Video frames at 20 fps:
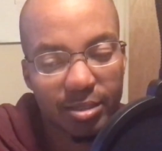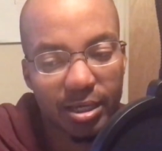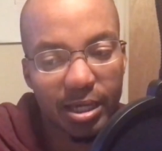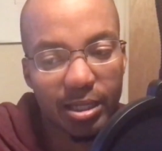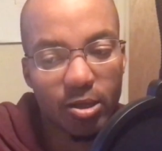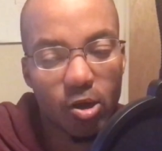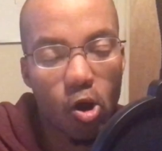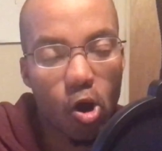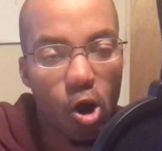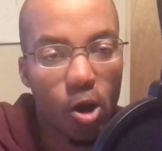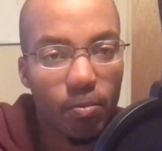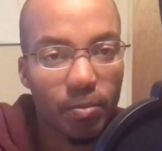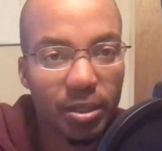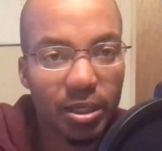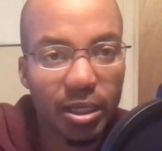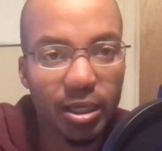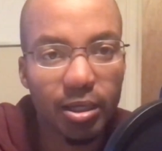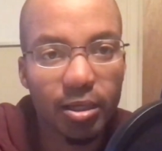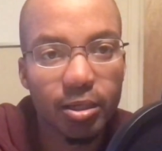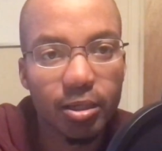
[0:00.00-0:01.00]
in
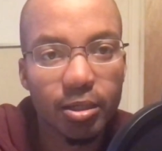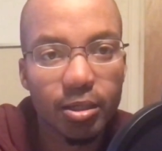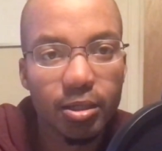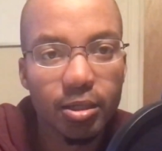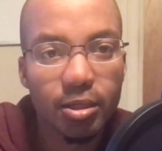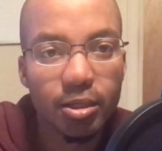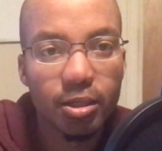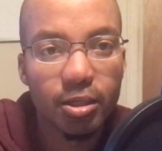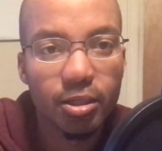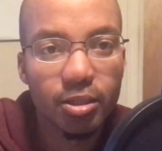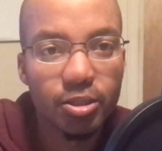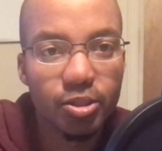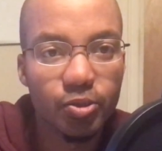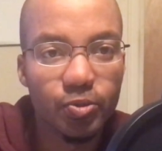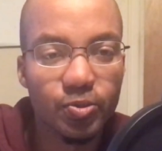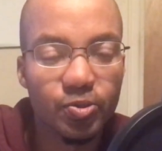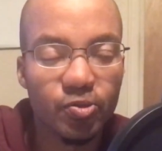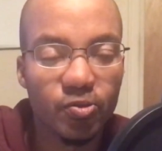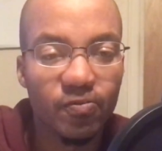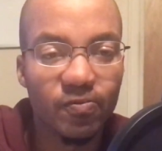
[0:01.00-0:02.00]
harmony,
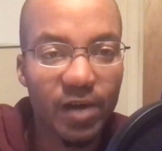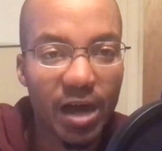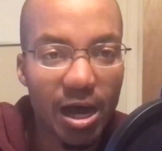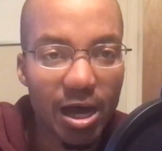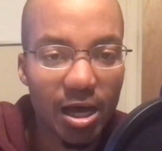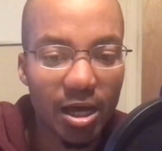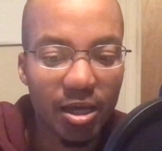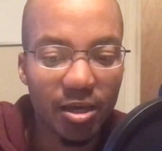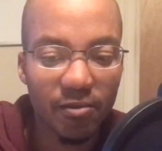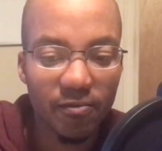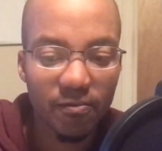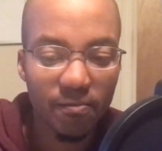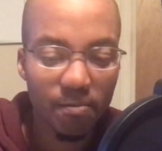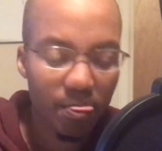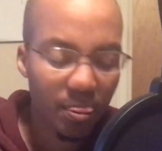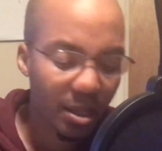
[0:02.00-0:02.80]
to survive.